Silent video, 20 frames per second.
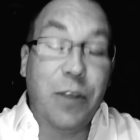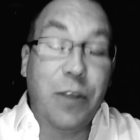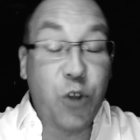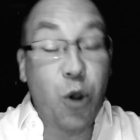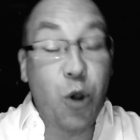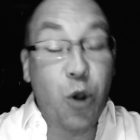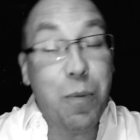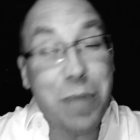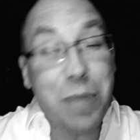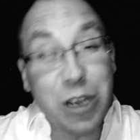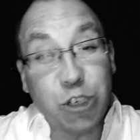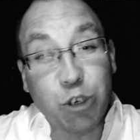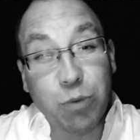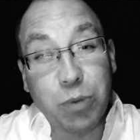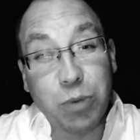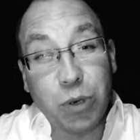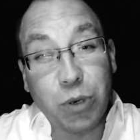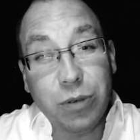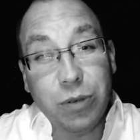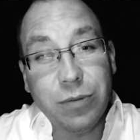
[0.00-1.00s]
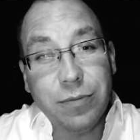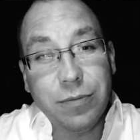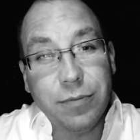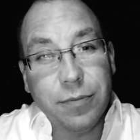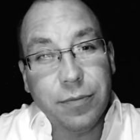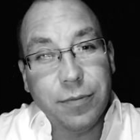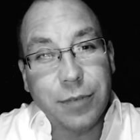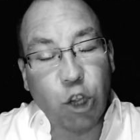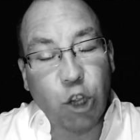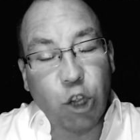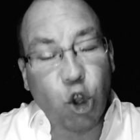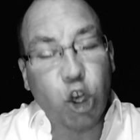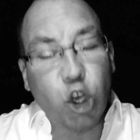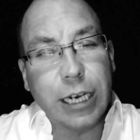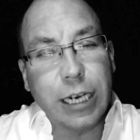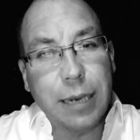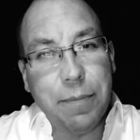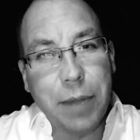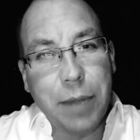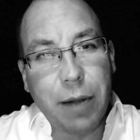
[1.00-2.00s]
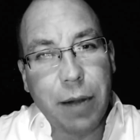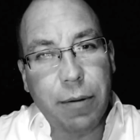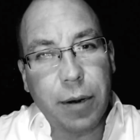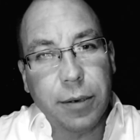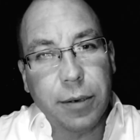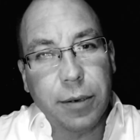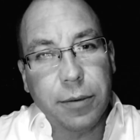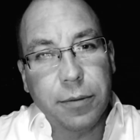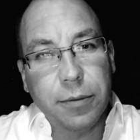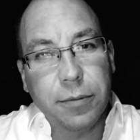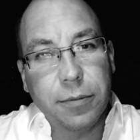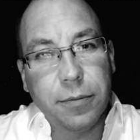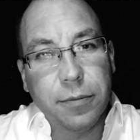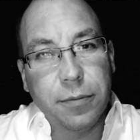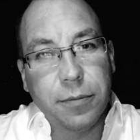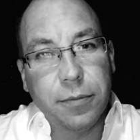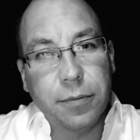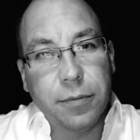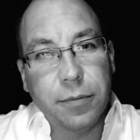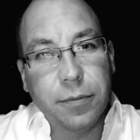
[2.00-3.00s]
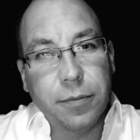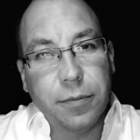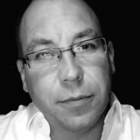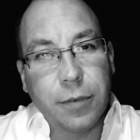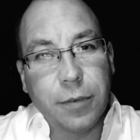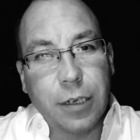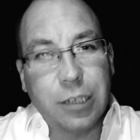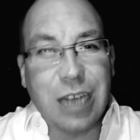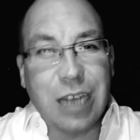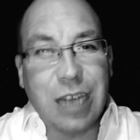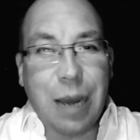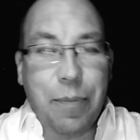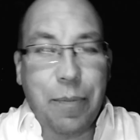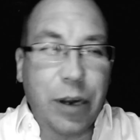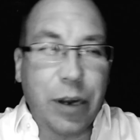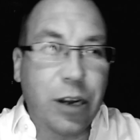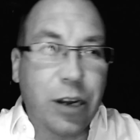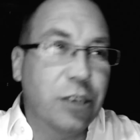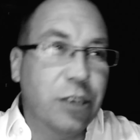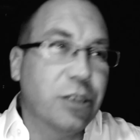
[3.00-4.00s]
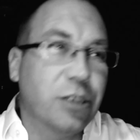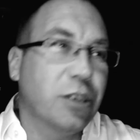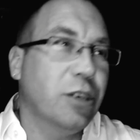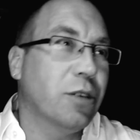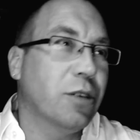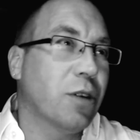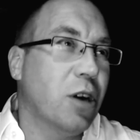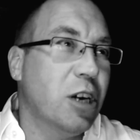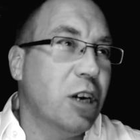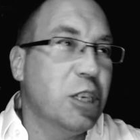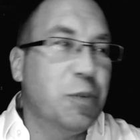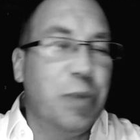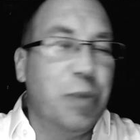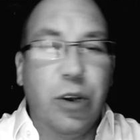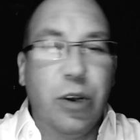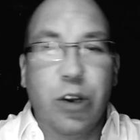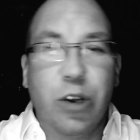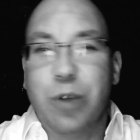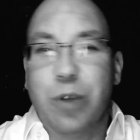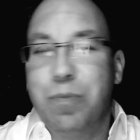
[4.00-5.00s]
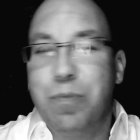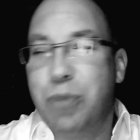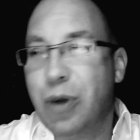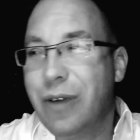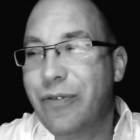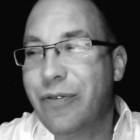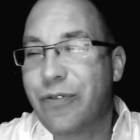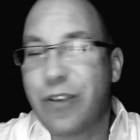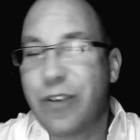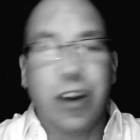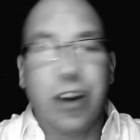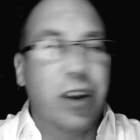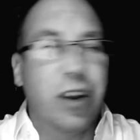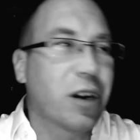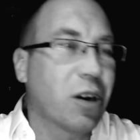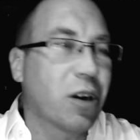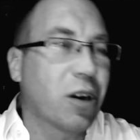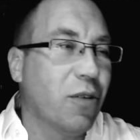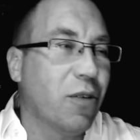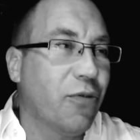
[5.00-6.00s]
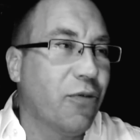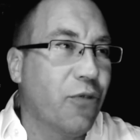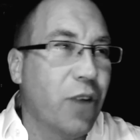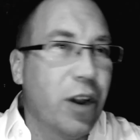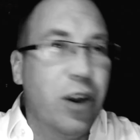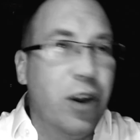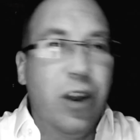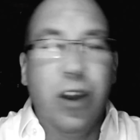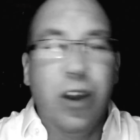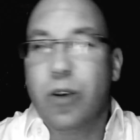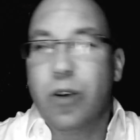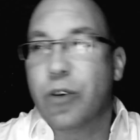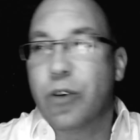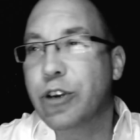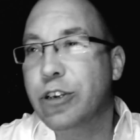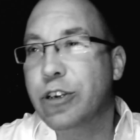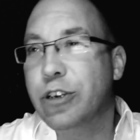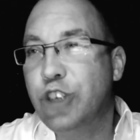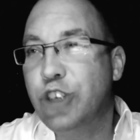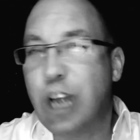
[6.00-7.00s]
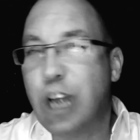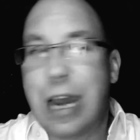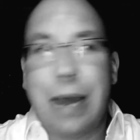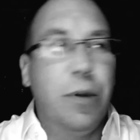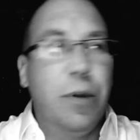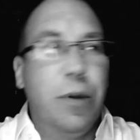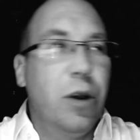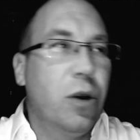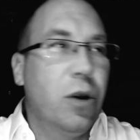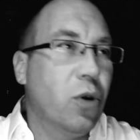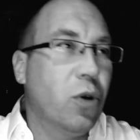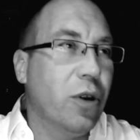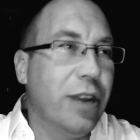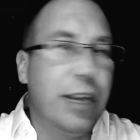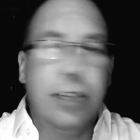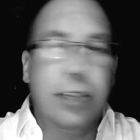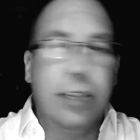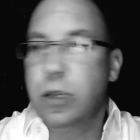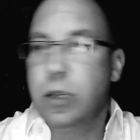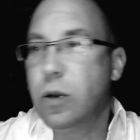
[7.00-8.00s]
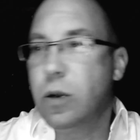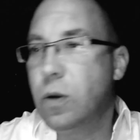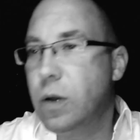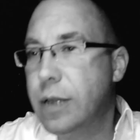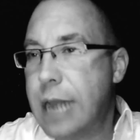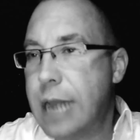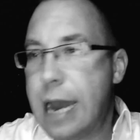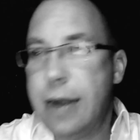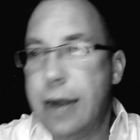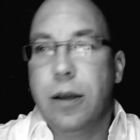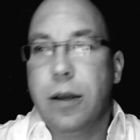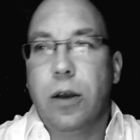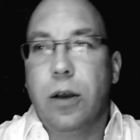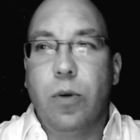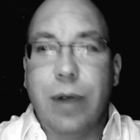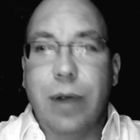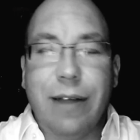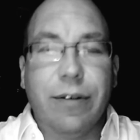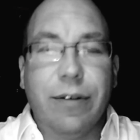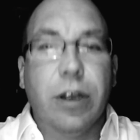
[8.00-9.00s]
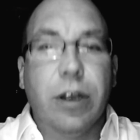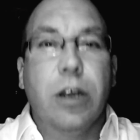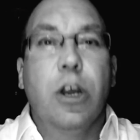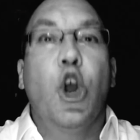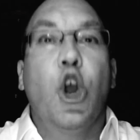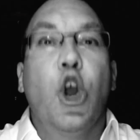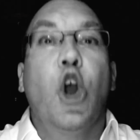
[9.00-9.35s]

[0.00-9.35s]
If you're miserable, then look in the mirror. It's not because of your husband or your boyfriend or your girlfriend or your job or this or that or whatever.